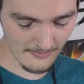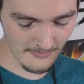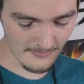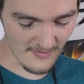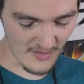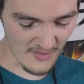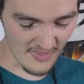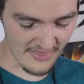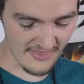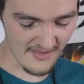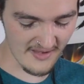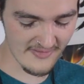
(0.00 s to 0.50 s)

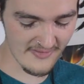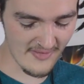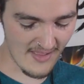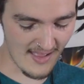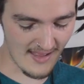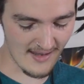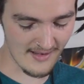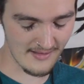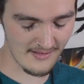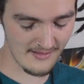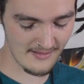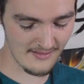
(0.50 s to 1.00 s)
The thing
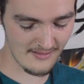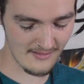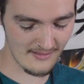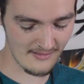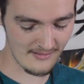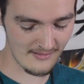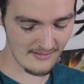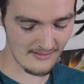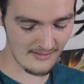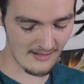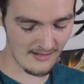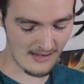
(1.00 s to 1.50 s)
that
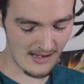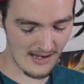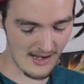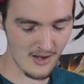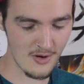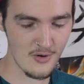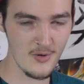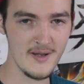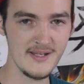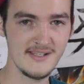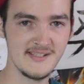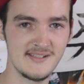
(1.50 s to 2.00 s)
I
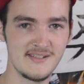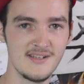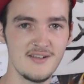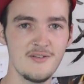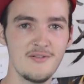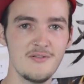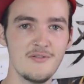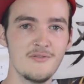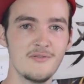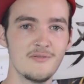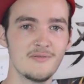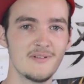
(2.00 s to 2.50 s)
always
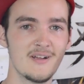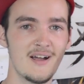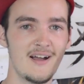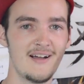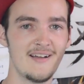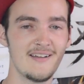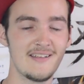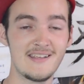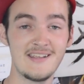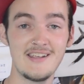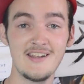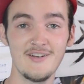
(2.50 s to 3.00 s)
do,
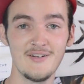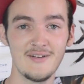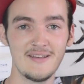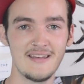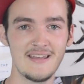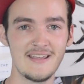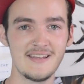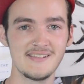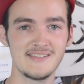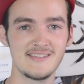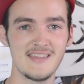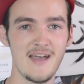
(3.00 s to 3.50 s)
here at
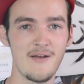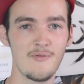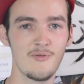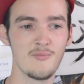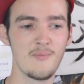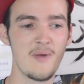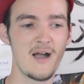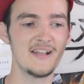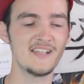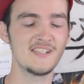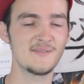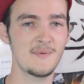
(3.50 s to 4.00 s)
least, that
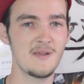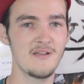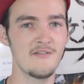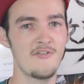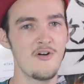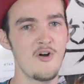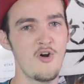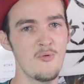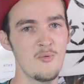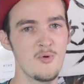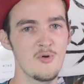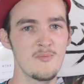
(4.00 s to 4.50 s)
reminds me of
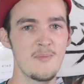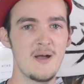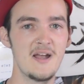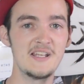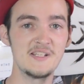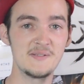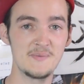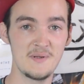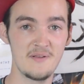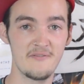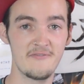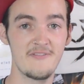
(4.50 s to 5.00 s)
home,
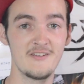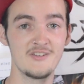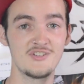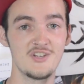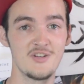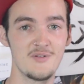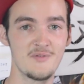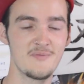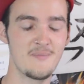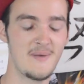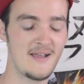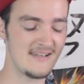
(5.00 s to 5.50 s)
reminds me of
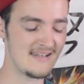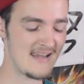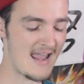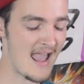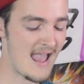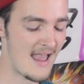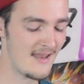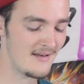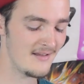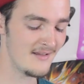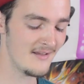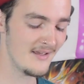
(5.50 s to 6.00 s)
fishing with my
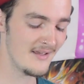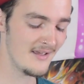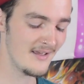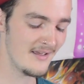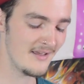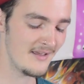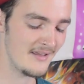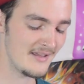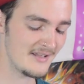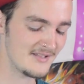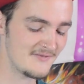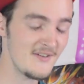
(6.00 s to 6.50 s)
dad,
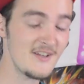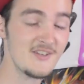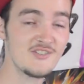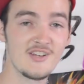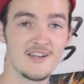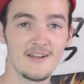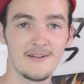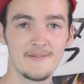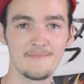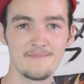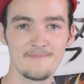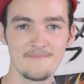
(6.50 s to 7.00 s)
is
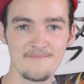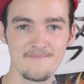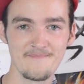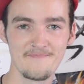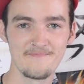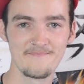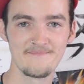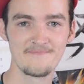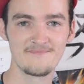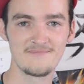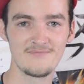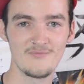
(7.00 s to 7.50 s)
fishing,
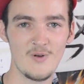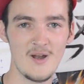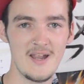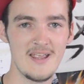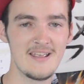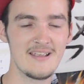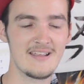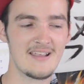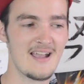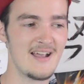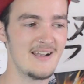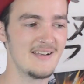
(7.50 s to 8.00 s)
right?
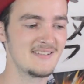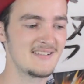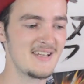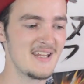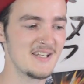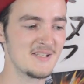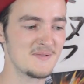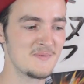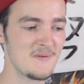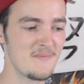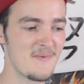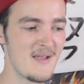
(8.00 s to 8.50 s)
It kind of
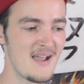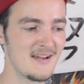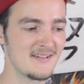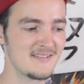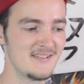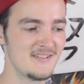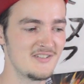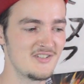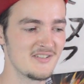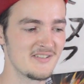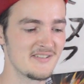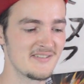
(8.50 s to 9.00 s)
takes me back
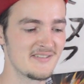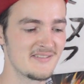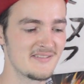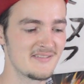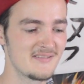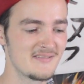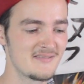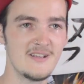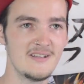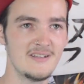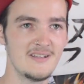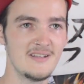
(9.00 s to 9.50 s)
to just,
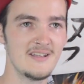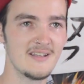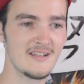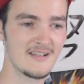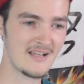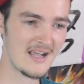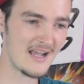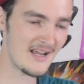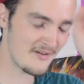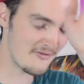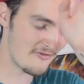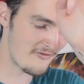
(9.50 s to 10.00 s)
it
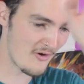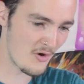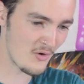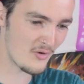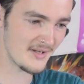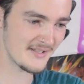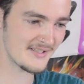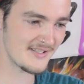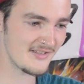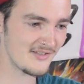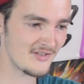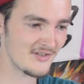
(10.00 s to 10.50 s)
kind of
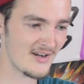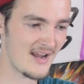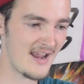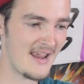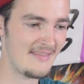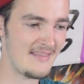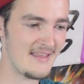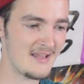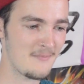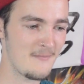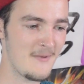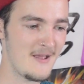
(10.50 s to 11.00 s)
focuses your
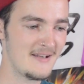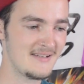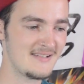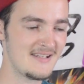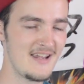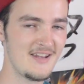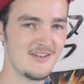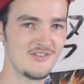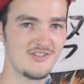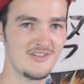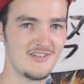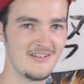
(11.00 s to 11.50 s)
head like
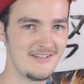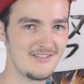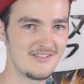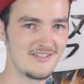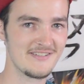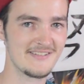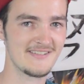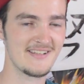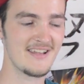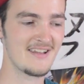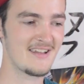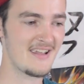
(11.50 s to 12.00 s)
meditation. It's
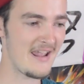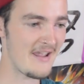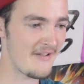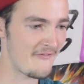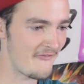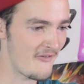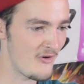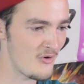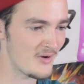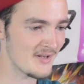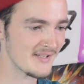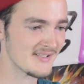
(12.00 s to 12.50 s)
just like, hey,
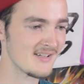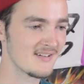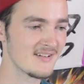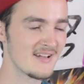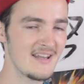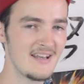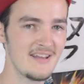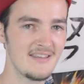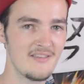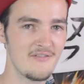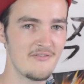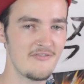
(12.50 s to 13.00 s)
focus on
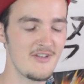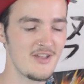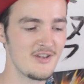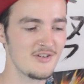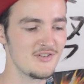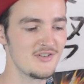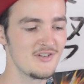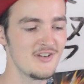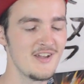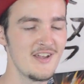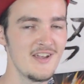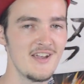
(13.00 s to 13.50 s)
getting the
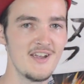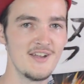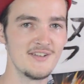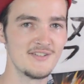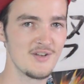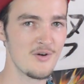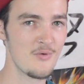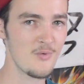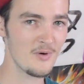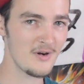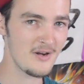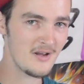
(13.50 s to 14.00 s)
fish.
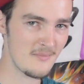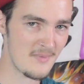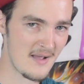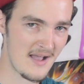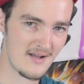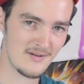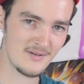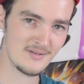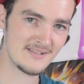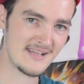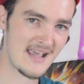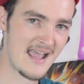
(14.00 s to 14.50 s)
Don't worry
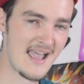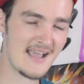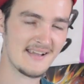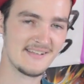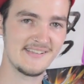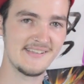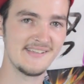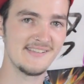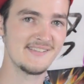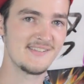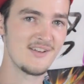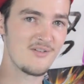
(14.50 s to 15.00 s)
about
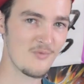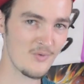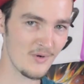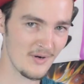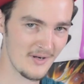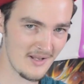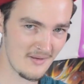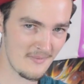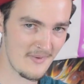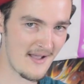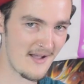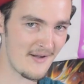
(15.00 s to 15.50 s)
taxes, don't
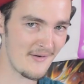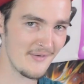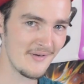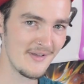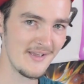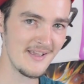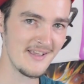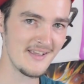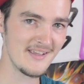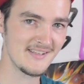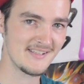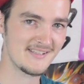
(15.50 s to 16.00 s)
worry about
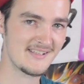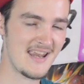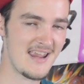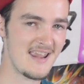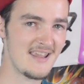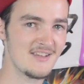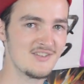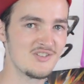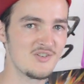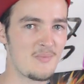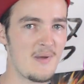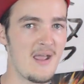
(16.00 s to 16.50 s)

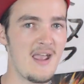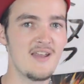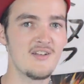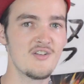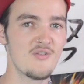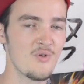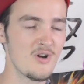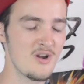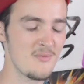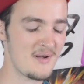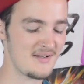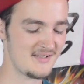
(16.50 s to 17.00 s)
staying in Japan,
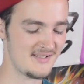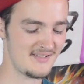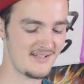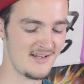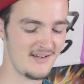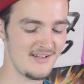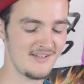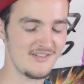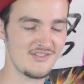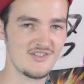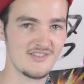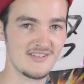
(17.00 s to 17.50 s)
don't worry about
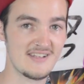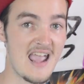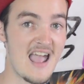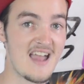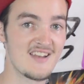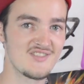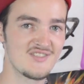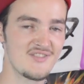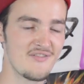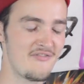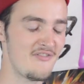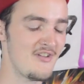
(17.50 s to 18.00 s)
studies, just
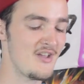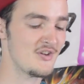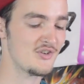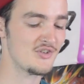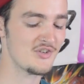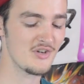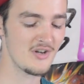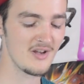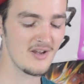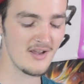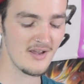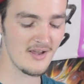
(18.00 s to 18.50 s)
catch the
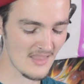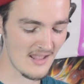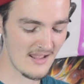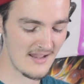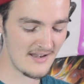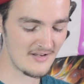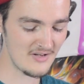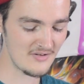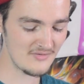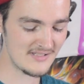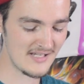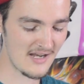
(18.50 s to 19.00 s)
fish.
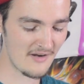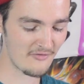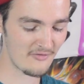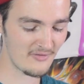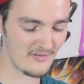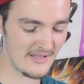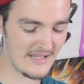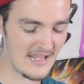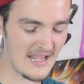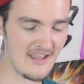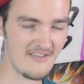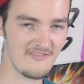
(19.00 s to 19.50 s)
And you
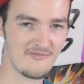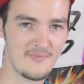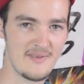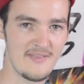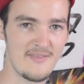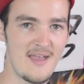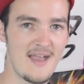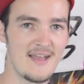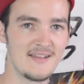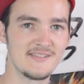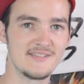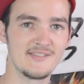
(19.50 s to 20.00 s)
definitely gave me
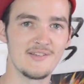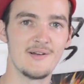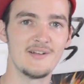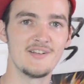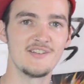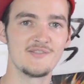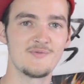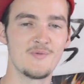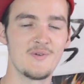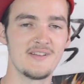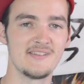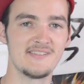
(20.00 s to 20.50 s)
that, so I
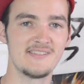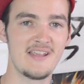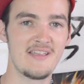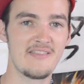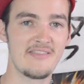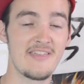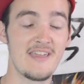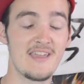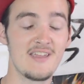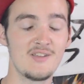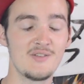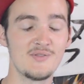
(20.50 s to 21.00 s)
just want to say
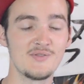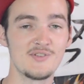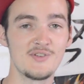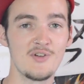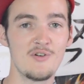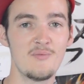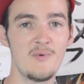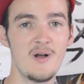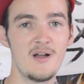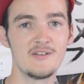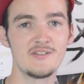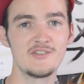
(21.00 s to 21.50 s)
thank you
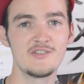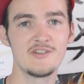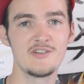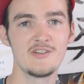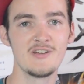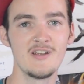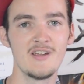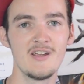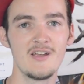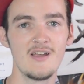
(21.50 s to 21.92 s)
so much.